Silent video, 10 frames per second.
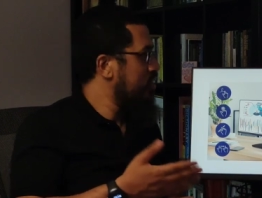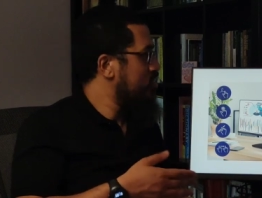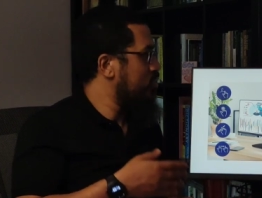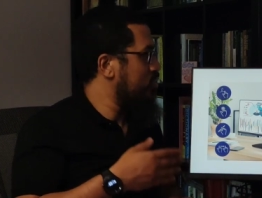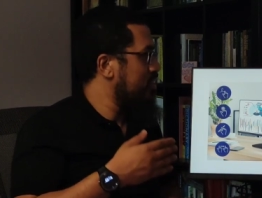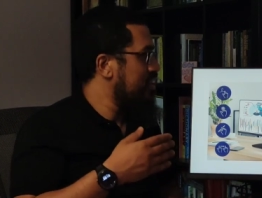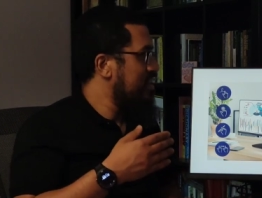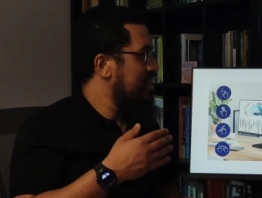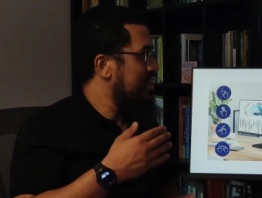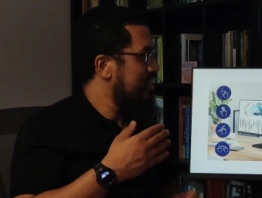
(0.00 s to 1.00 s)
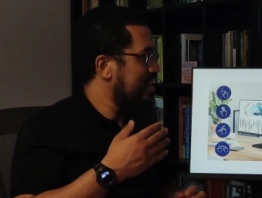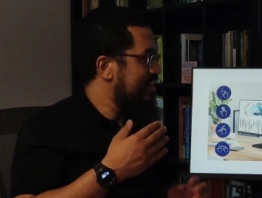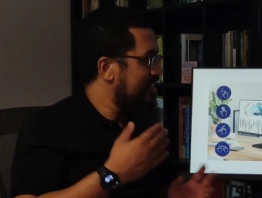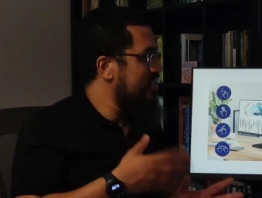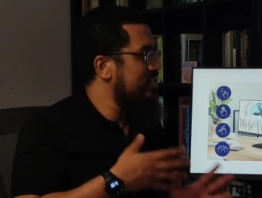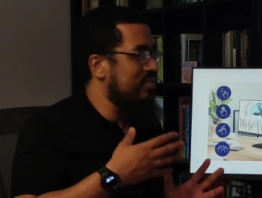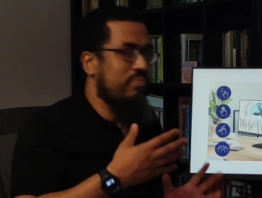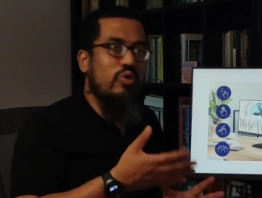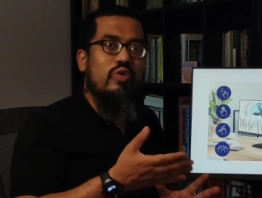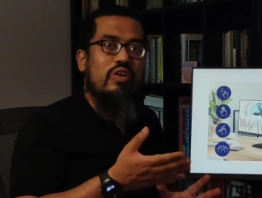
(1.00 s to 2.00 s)
So this is the
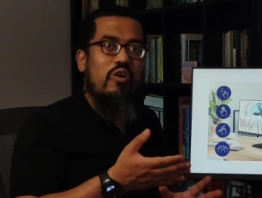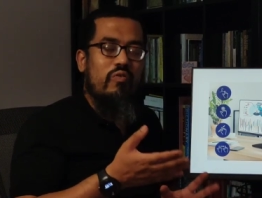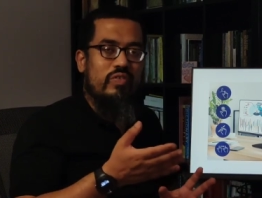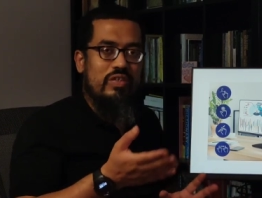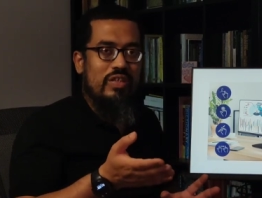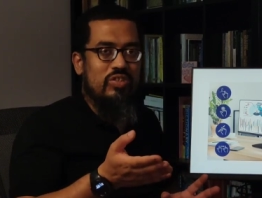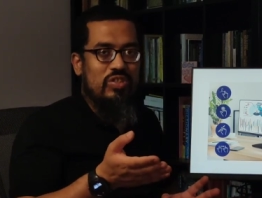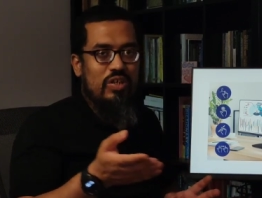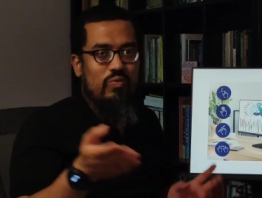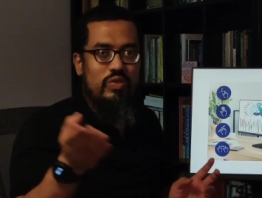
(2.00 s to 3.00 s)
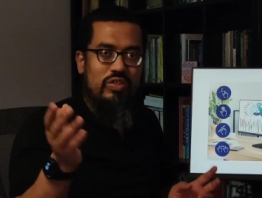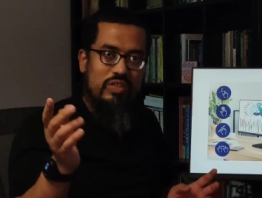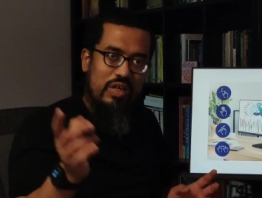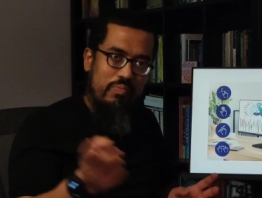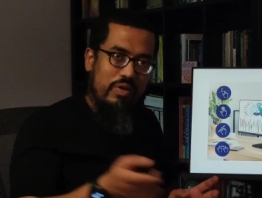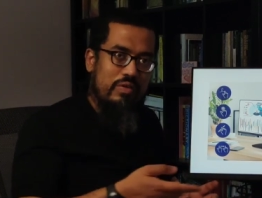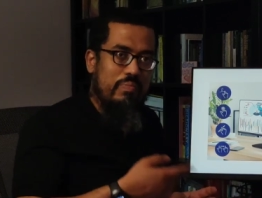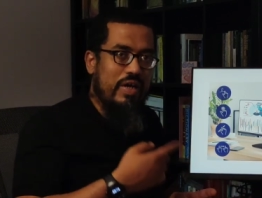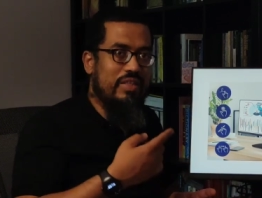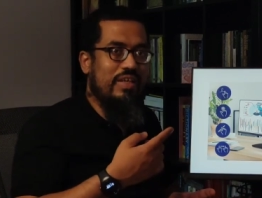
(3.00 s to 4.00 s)
beauty of the touchscreen, which is
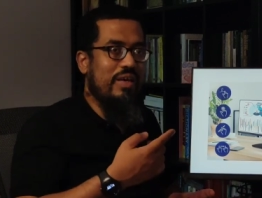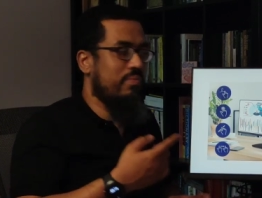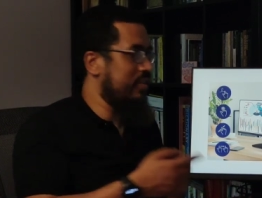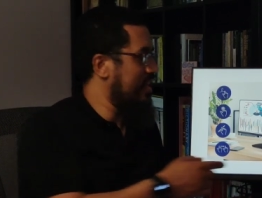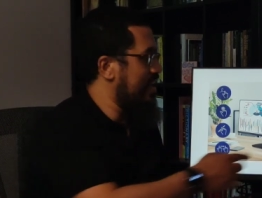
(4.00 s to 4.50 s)
enabled by the cable